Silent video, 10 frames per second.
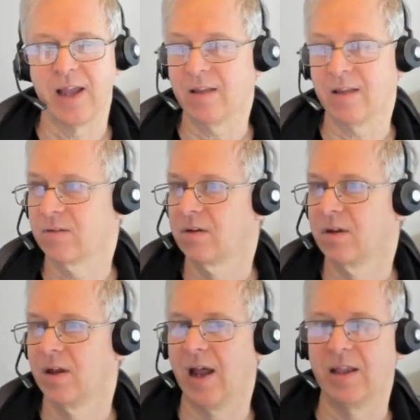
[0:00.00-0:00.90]
that,
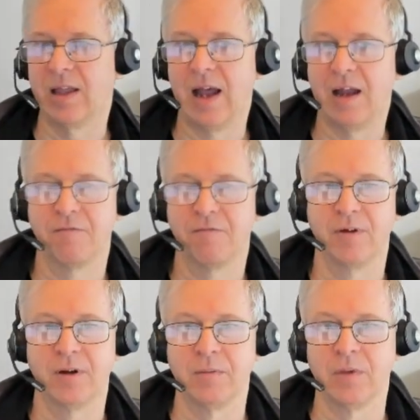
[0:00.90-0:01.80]
and have
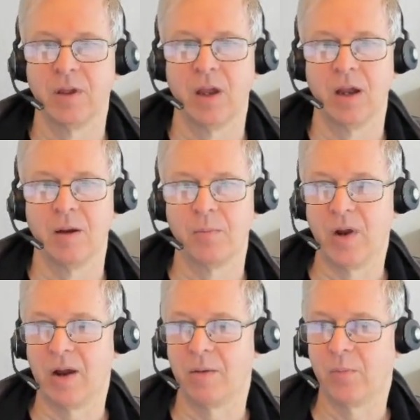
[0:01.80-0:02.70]
a
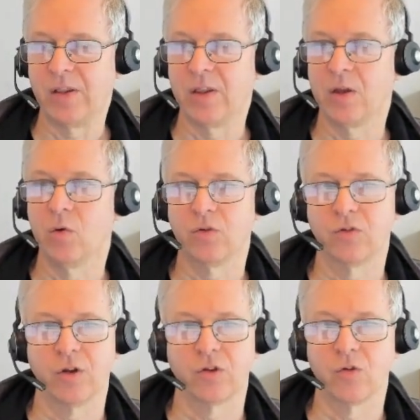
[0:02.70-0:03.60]
pretty good
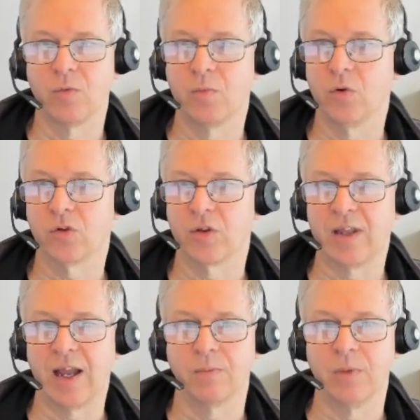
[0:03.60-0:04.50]
throughput on
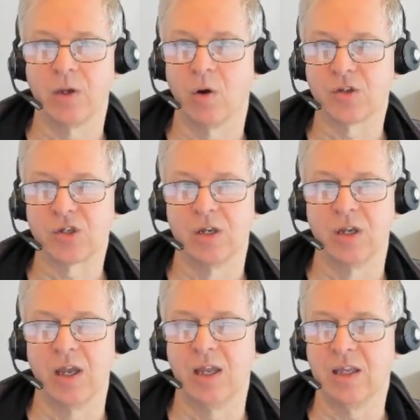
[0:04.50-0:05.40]
that, because
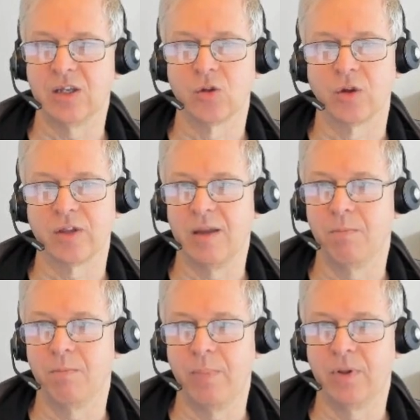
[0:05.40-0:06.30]
it is not in
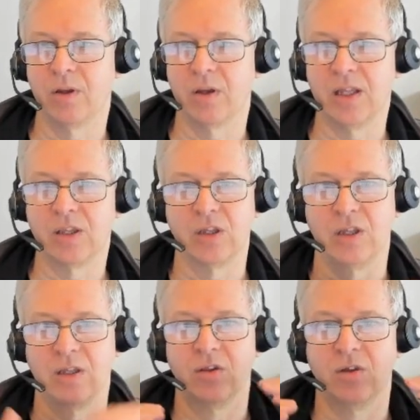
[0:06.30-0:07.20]

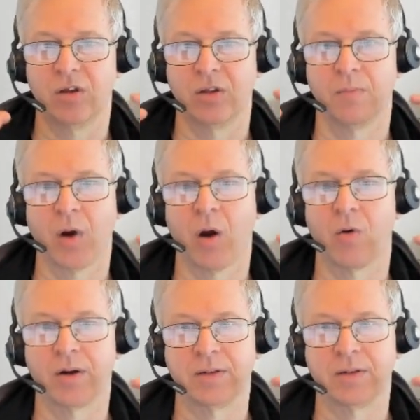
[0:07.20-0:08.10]
the
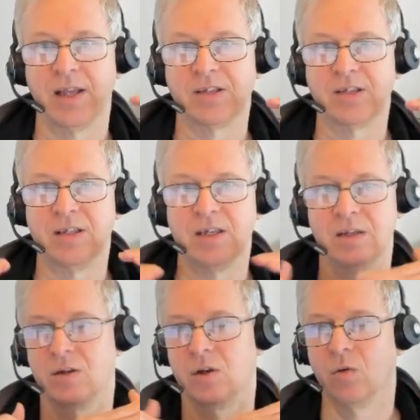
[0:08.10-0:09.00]
power density
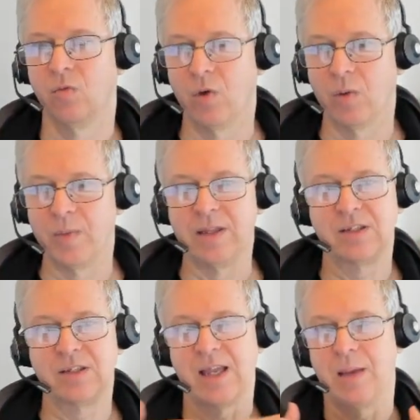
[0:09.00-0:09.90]
will be the
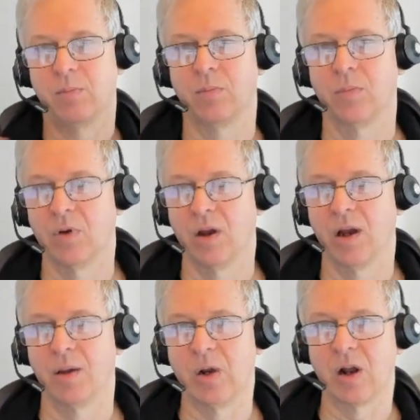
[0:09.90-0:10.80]
same
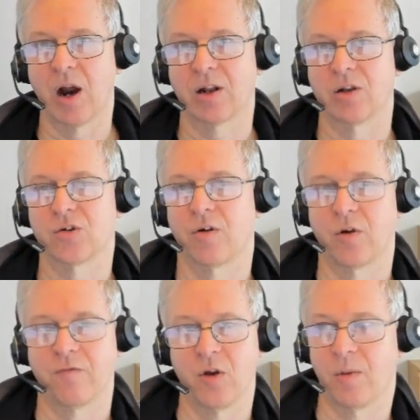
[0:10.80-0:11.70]
regardless
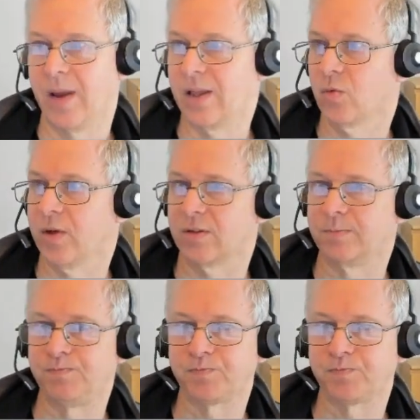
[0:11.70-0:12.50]
of your bandwidth,